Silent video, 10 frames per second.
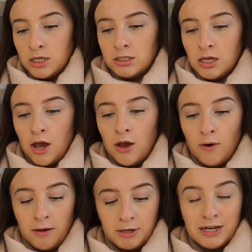So
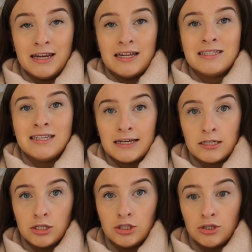I'm gonna need
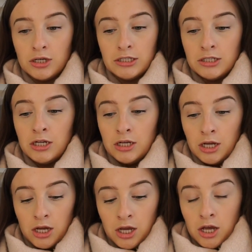600
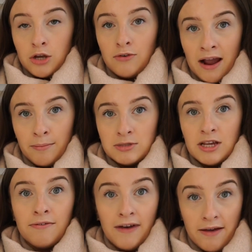grams
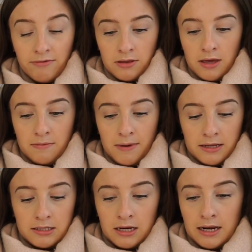of everything,
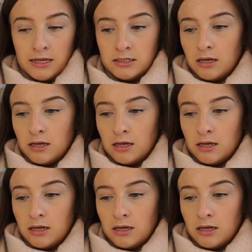basically.